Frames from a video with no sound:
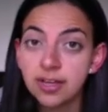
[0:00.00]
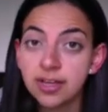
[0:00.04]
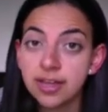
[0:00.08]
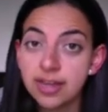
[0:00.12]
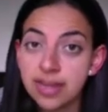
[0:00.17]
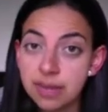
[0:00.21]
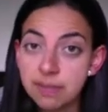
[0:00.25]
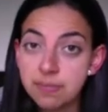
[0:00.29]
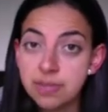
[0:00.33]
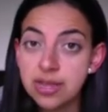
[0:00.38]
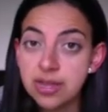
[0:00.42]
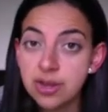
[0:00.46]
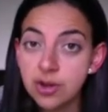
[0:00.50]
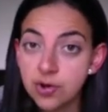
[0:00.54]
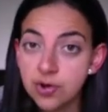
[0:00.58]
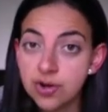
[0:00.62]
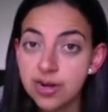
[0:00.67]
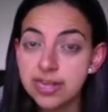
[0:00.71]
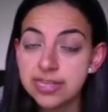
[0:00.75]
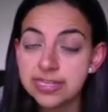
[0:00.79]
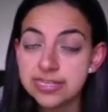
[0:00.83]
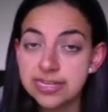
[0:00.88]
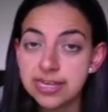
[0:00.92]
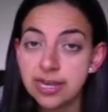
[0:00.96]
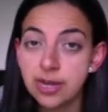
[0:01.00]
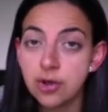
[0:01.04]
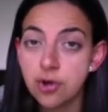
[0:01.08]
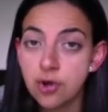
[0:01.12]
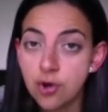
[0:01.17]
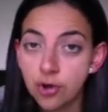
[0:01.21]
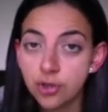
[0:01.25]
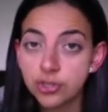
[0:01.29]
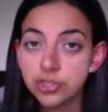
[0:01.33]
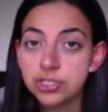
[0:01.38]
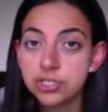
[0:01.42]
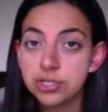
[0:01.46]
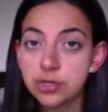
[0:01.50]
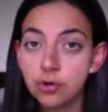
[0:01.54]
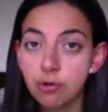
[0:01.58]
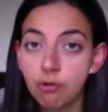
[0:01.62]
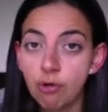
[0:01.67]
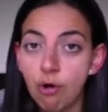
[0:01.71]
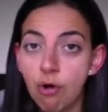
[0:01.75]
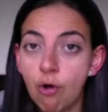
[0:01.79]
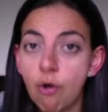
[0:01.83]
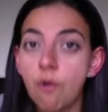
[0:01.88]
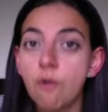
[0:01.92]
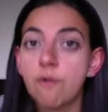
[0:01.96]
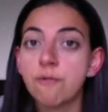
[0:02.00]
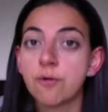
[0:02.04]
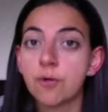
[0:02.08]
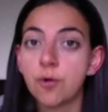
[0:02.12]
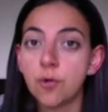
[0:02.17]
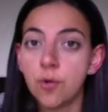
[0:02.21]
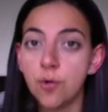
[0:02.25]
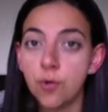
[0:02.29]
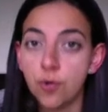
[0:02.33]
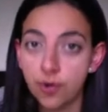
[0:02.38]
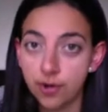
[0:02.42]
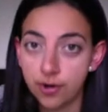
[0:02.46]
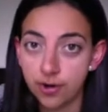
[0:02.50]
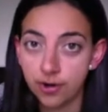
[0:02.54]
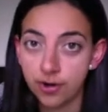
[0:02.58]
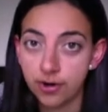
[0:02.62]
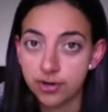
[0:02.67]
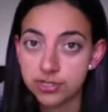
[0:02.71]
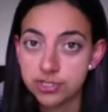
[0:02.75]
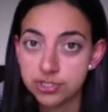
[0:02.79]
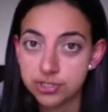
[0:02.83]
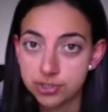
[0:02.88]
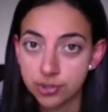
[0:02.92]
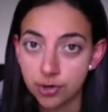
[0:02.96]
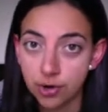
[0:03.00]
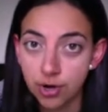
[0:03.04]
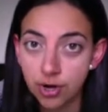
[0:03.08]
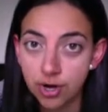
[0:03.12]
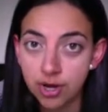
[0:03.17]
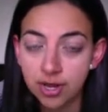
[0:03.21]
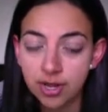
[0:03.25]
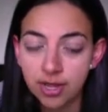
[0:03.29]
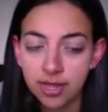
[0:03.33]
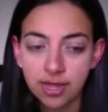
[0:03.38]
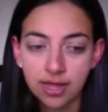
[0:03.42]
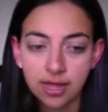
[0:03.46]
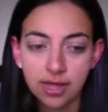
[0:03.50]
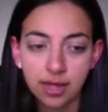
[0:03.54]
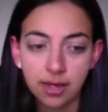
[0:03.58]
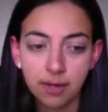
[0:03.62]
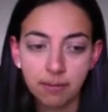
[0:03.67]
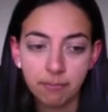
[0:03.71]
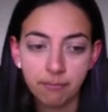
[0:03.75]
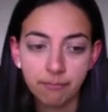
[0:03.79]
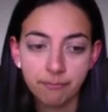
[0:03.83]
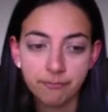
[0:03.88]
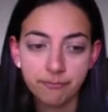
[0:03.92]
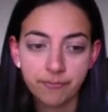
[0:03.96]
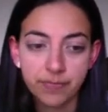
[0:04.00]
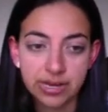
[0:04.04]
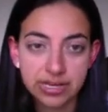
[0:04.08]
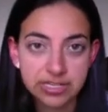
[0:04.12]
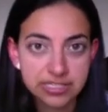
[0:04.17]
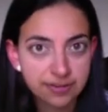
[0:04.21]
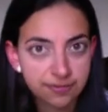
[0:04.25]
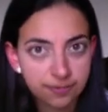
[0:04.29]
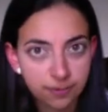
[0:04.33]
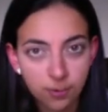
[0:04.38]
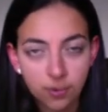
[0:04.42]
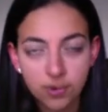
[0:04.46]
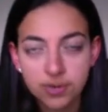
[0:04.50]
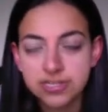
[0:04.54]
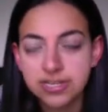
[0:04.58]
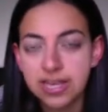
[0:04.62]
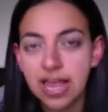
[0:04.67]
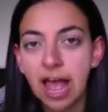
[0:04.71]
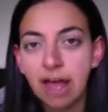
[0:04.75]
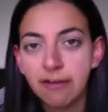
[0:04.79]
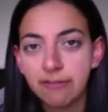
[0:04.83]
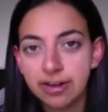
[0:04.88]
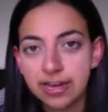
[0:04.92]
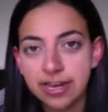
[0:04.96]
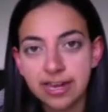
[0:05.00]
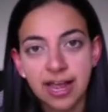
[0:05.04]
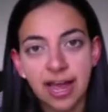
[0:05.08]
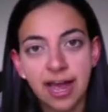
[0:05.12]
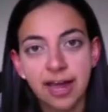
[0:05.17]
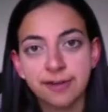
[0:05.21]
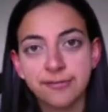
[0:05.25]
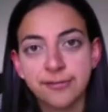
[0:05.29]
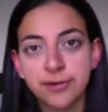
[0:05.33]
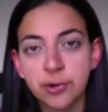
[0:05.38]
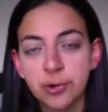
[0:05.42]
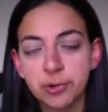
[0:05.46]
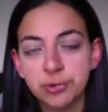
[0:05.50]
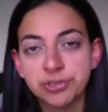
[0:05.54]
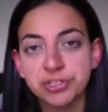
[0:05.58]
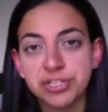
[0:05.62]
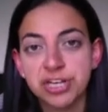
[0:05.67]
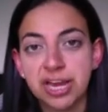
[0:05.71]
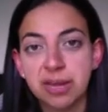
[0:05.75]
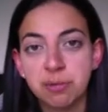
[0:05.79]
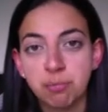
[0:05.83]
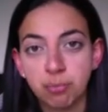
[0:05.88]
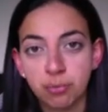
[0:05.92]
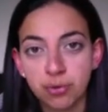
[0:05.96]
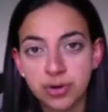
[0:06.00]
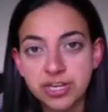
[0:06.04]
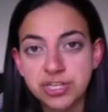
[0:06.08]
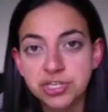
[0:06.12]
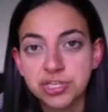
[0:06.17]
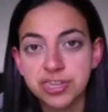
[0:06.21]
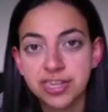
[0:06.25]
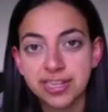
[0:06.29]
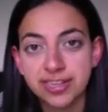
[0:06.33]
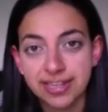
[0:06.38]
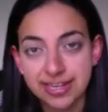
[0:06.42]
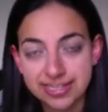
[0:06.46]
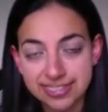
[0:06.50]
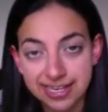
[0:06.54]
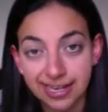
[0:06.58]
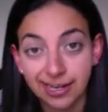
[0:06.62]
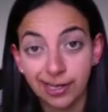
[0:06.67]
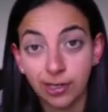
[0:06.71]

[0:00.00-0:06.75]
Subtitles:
it can be a good idea not to over-order stock, because if we were to have any kind of cold chain breach, then that's